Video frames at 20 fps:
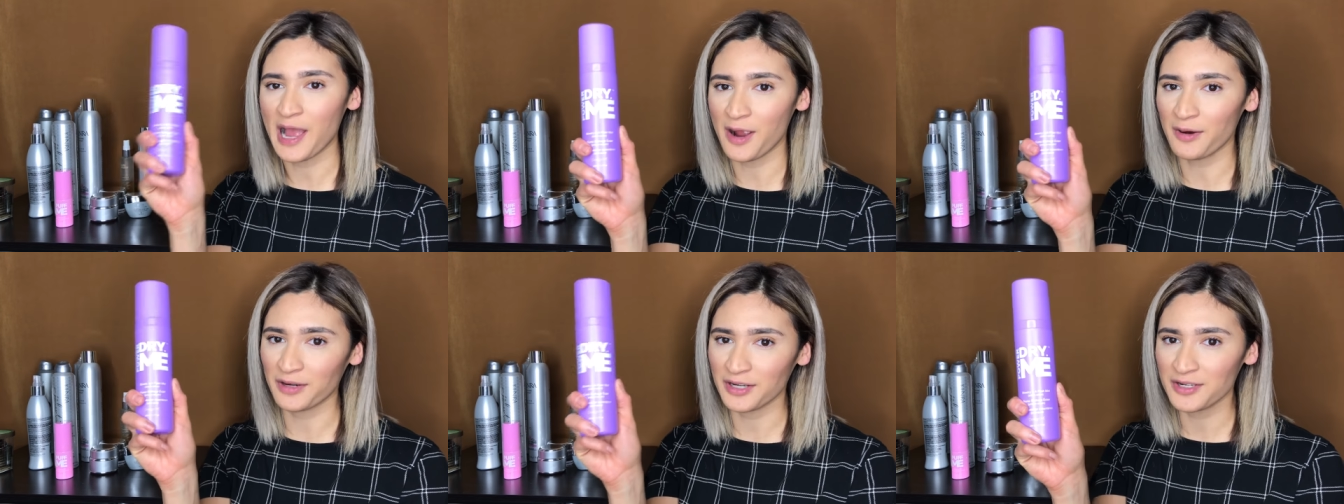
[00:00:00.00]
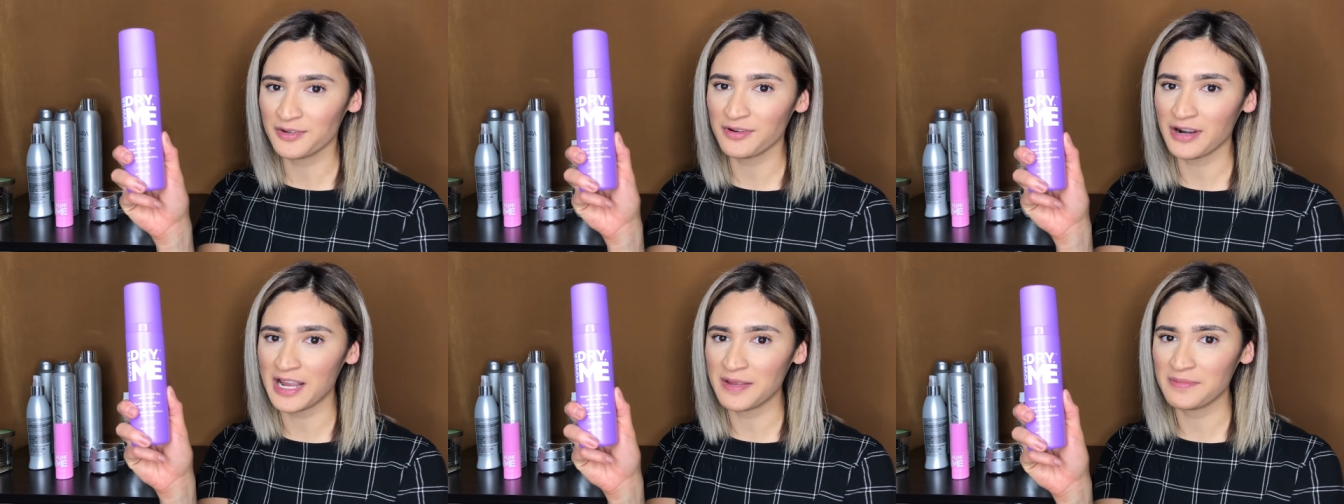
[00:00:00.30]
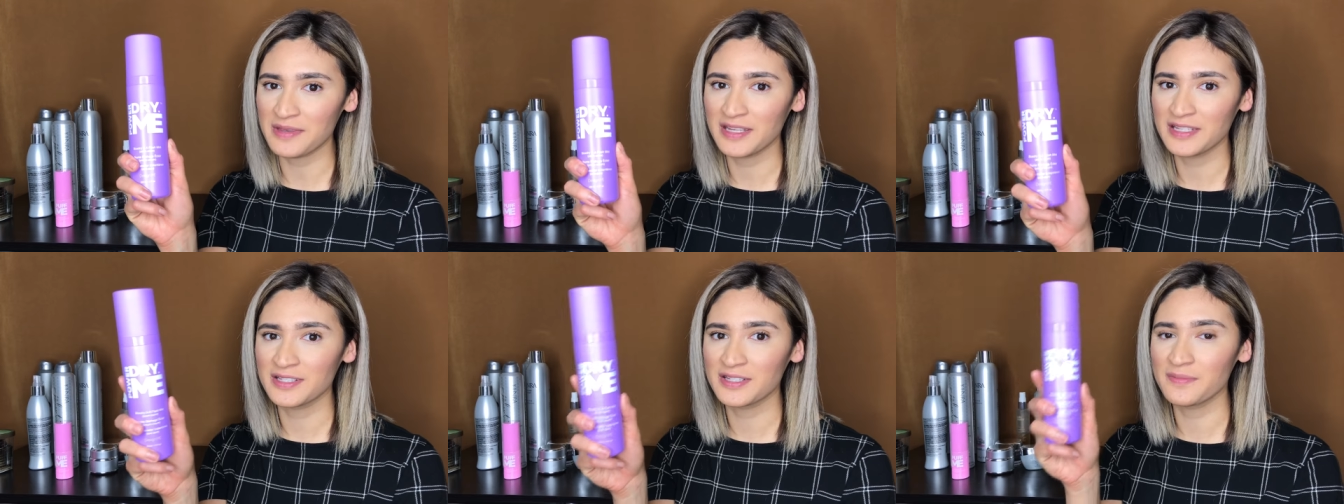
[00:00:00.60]

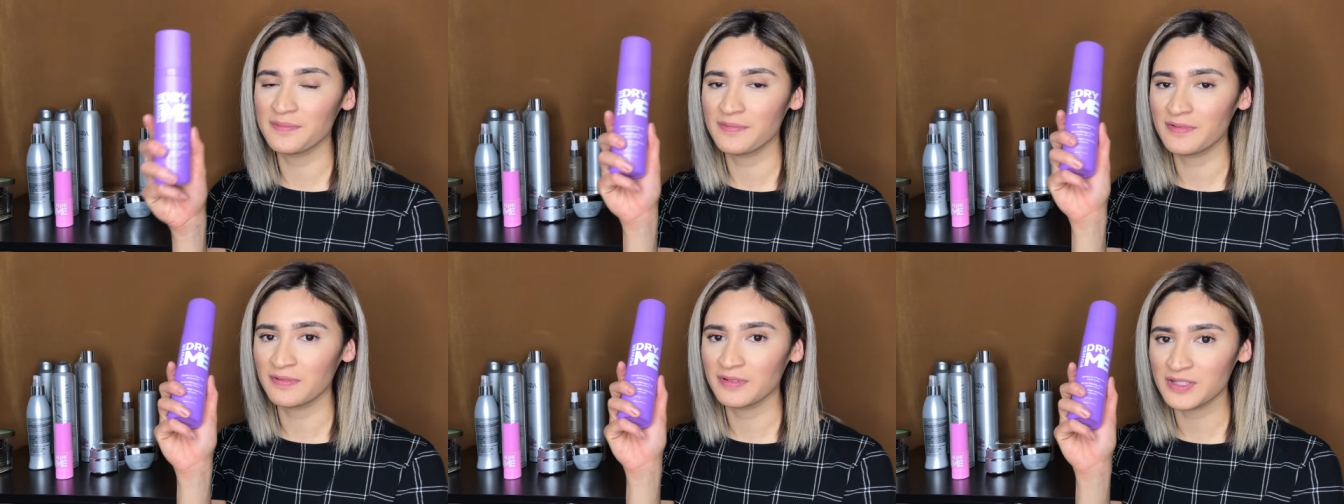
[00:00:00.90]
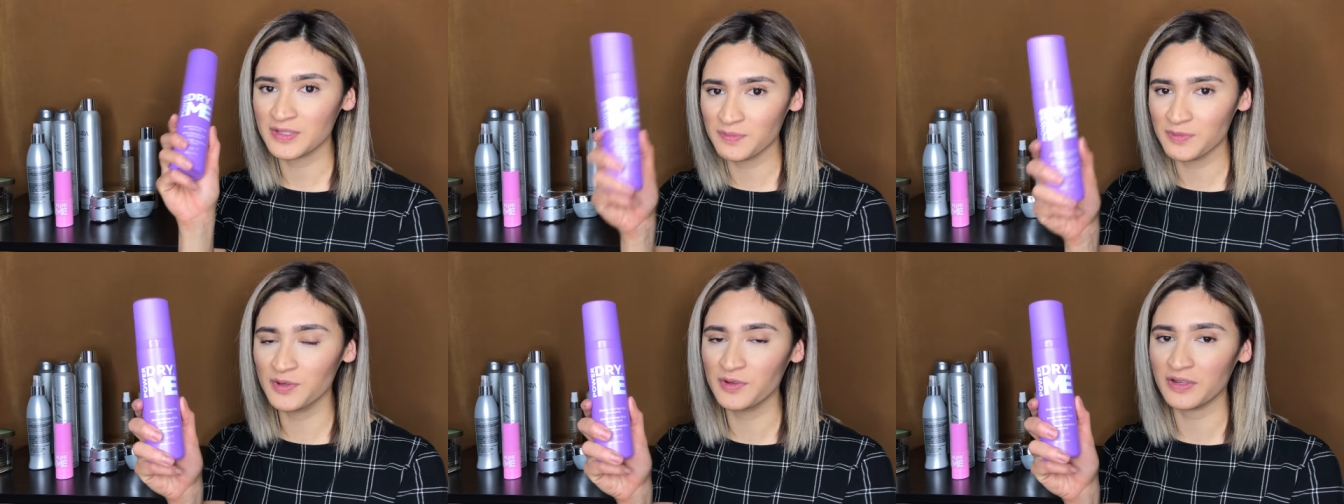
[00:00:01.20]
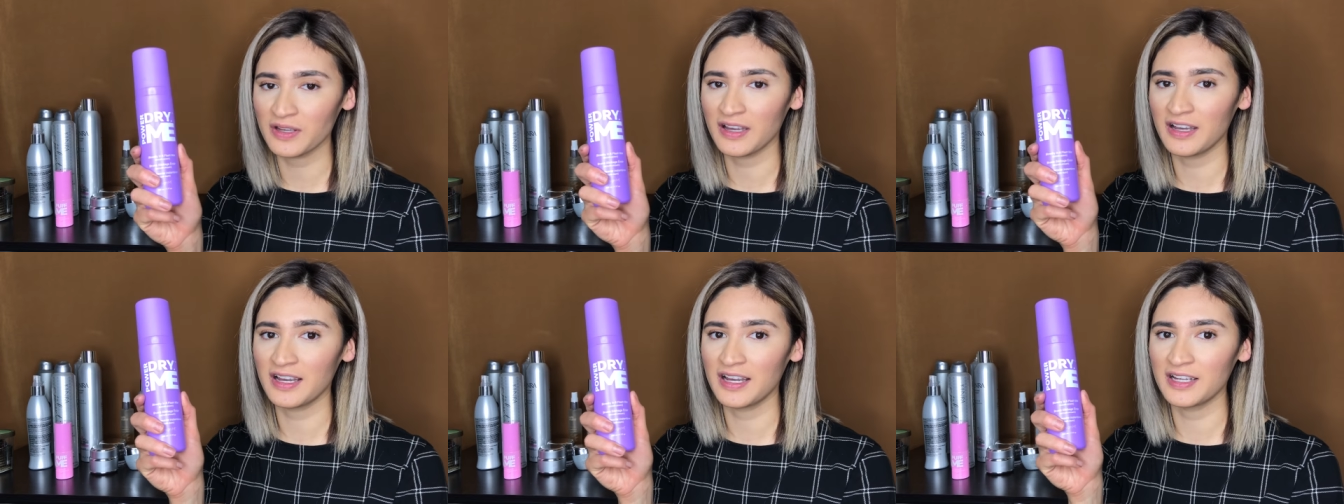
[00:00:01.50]
Powerdry.me to
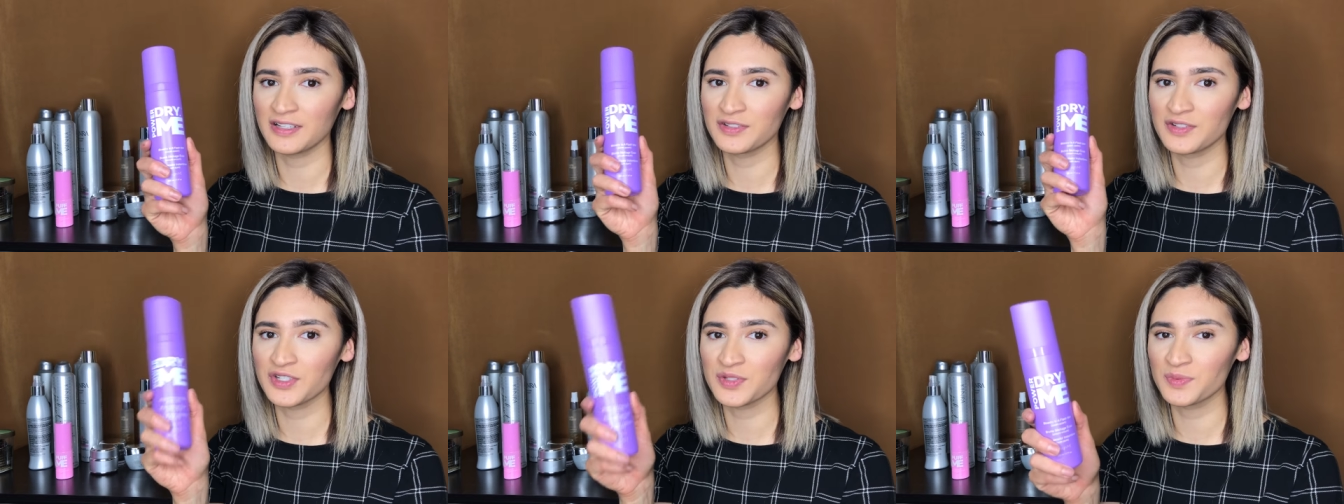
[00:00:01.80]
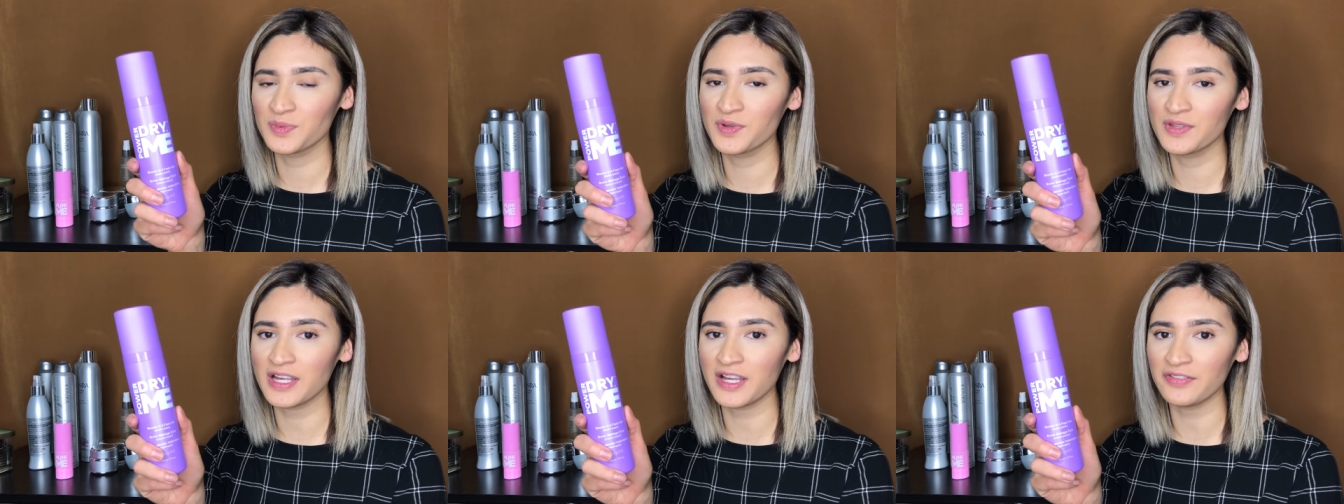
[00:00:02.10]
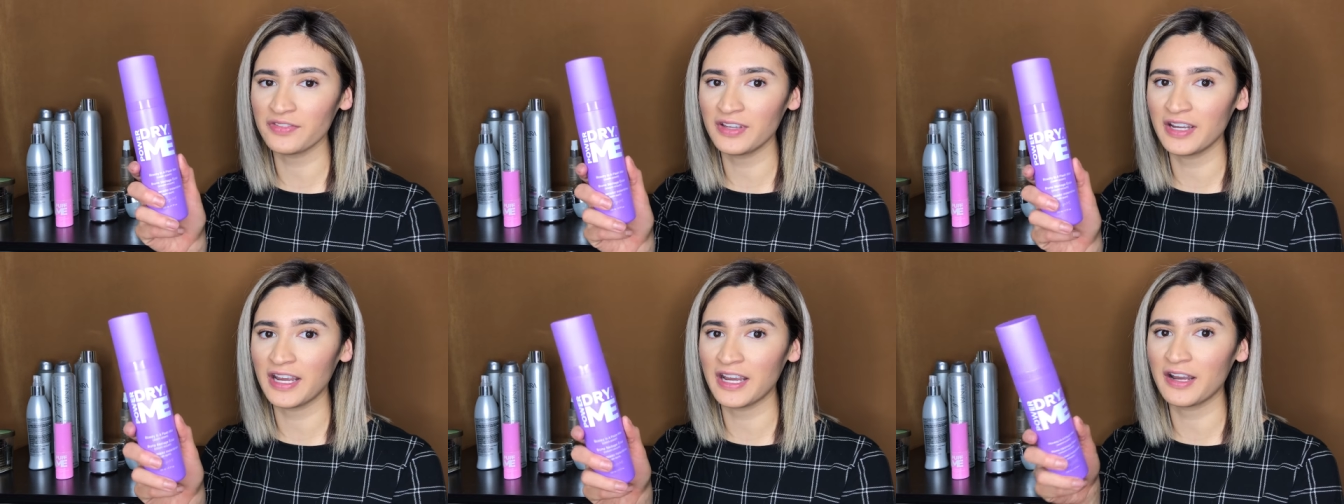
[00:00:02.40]
smooth, uh, to smooth
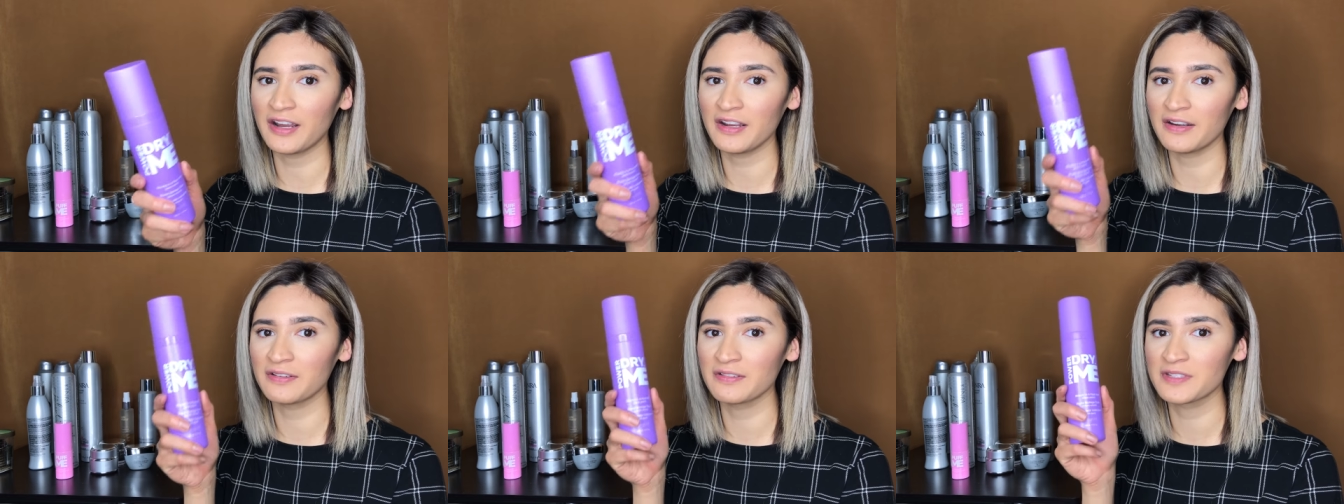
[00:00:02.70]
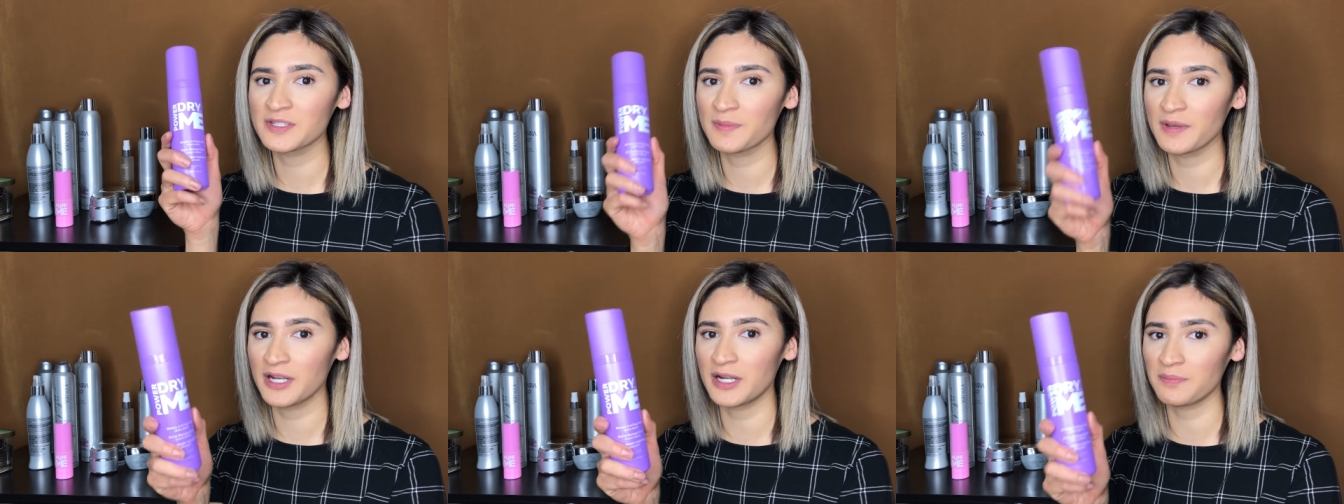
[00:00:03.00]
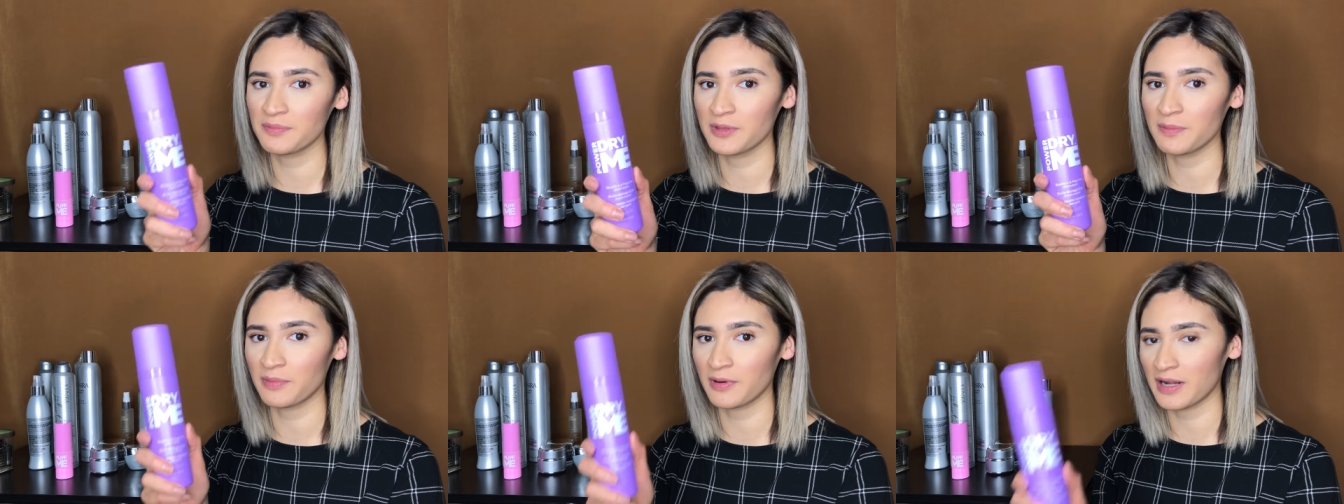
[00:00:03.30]
out their hair and speed
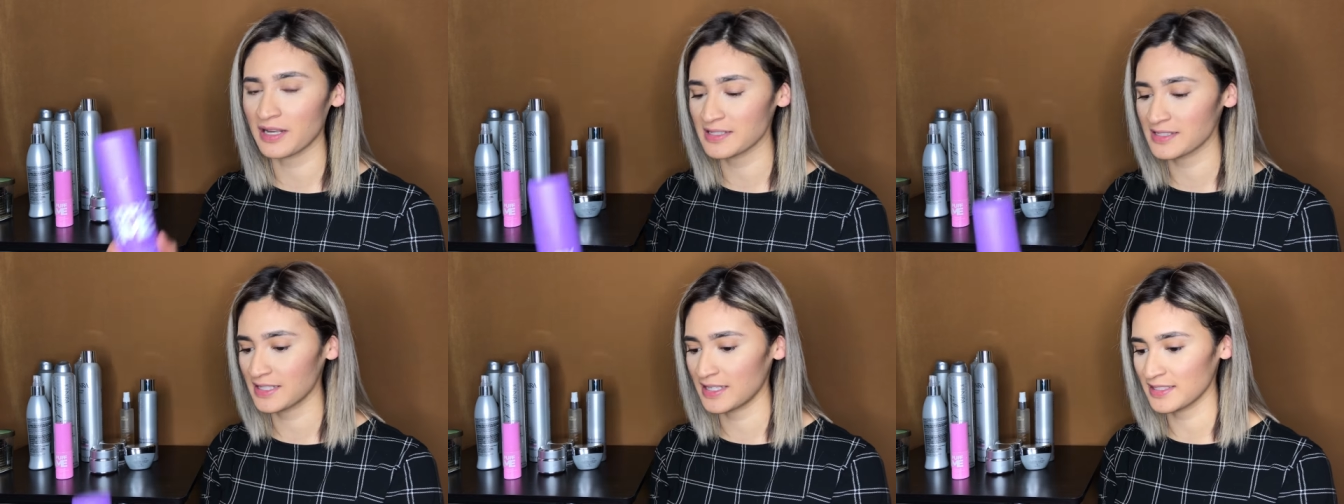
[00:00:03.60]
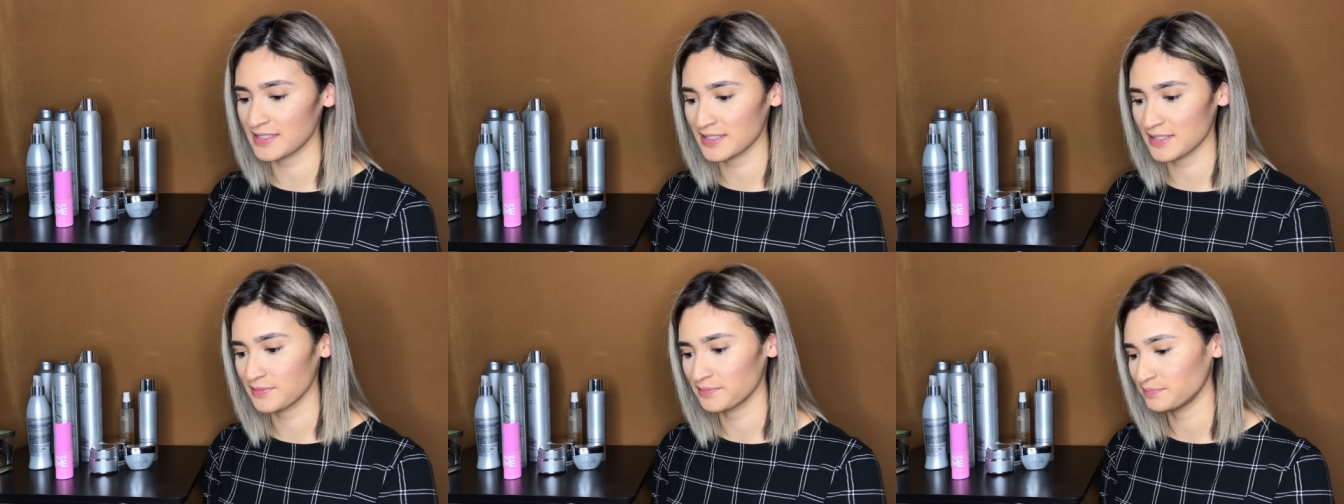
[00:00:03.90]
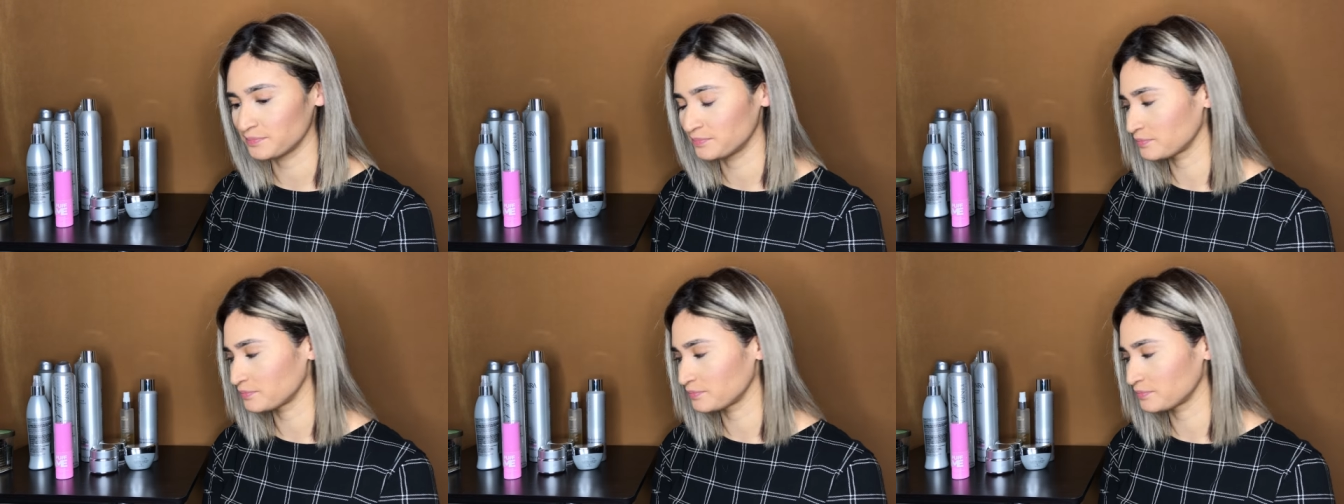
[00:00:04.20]
up the process.